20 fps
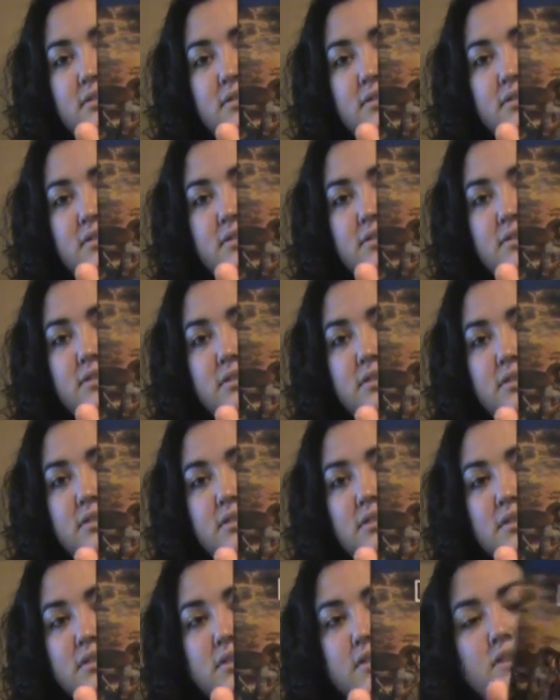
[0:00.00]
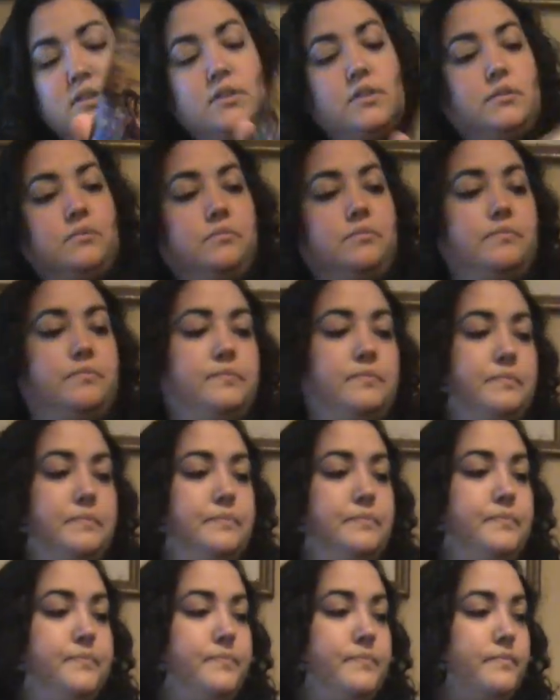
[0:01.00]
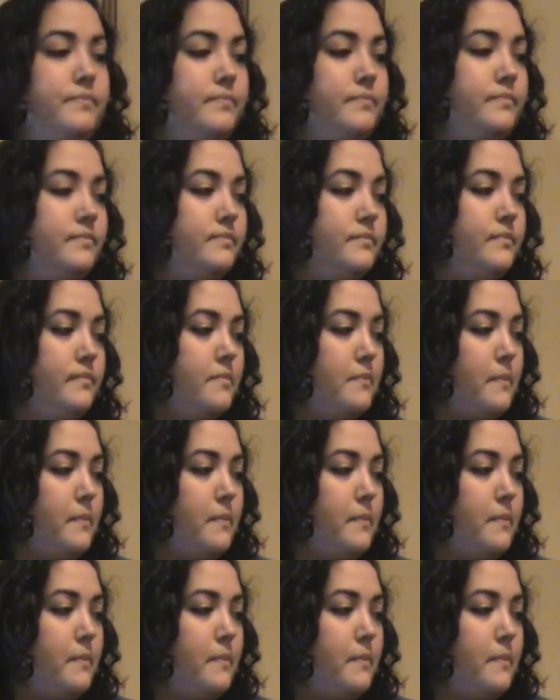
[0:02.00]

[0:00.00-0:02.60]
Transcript: Nothing is said.